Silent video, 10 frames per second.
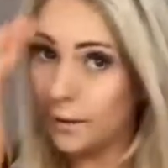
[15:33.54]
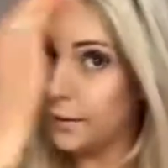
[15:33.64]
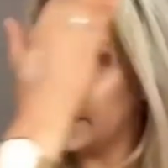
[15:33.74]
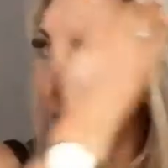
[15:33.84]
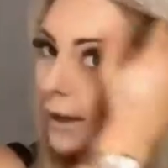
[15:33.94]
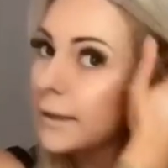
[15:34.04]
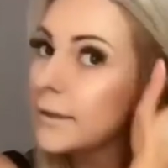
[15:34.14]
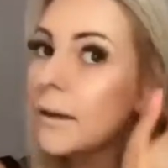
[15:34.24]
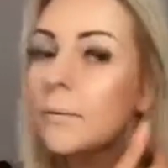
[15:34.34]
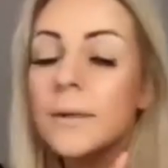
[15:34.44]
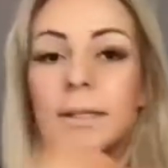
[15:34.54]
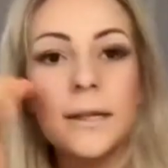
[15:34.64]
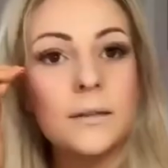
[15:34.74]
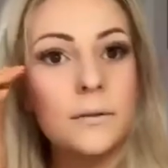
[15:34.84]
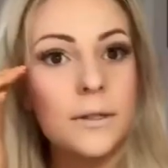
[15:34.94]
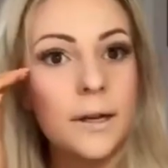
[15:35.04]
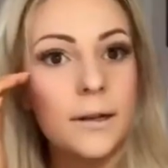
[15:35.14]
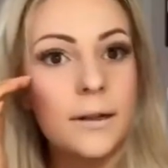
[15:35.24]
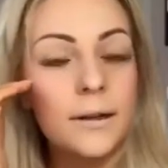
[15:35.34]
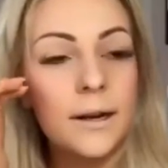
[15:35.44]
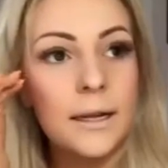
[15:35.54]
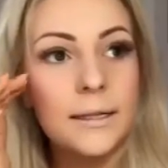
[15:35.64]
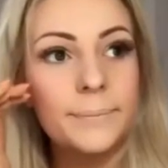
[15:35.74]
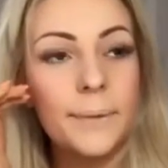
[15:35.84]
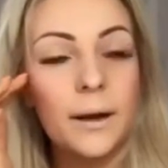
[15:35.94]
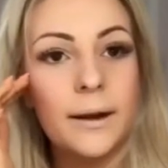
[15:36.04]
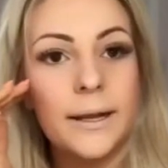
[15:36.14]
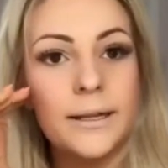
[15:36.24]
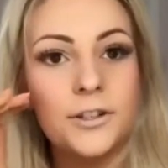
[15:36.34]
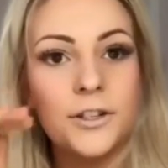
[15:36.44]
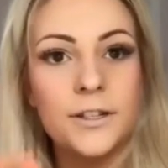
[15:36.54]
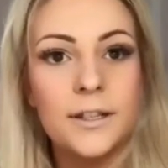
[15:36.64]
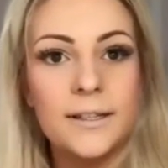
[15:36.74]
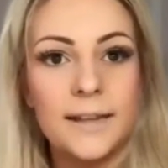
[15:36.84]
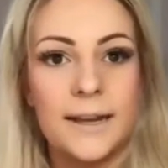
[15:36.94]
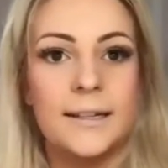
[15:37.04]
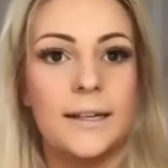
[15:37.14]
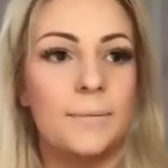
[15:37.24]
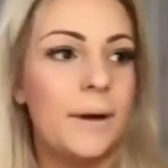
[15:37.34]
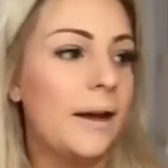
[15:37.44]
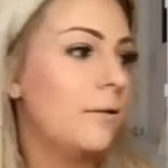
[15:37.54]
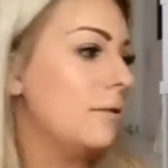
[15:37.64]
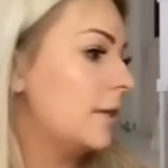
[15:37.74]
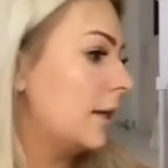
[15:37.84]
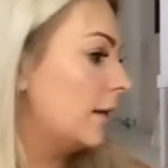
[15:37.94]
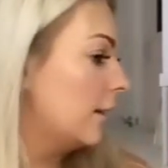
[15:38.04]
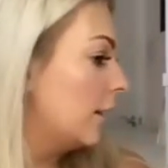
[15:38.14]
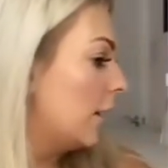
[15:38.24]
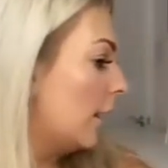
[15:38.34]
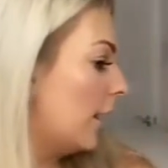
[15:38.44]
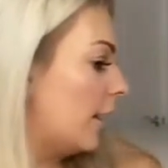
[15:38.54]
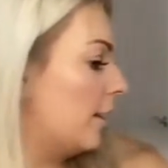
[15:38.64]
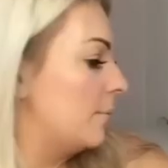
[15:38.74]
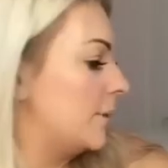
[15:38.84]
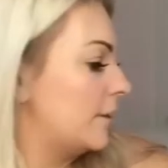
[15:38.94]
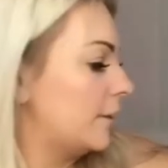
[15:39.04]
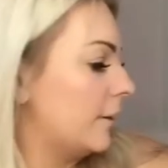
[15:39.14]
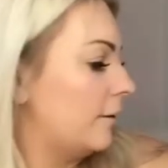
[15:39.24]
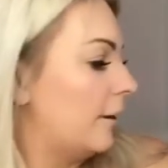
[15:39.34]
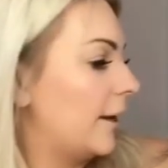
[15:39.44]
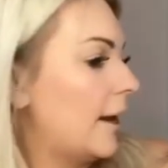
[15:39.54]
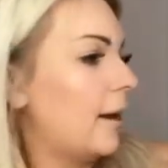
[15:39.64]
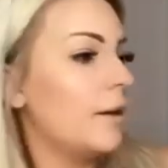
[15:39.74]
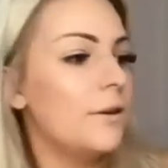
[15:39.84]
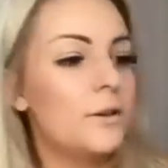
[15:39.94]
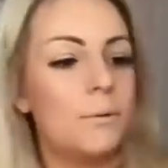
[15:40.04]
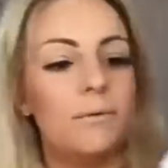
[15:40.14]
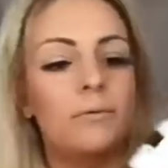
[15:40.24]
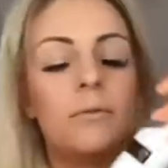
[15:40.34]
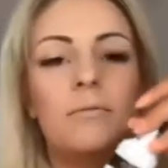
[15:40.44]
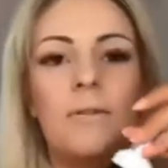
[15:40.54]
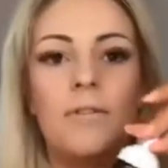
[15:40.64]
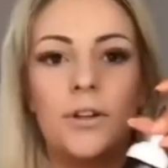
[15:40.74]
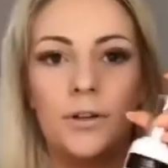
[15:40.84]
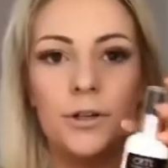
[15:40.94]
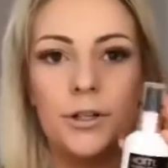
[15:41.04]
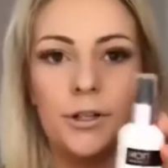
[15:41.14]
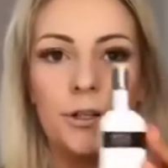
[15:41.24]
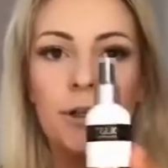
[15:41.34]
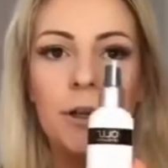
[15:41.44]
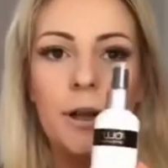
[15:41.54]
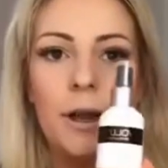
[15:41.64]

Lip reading: Okay, so once that's all done, the next part is just the setting powder. So again, I use one from Revolution.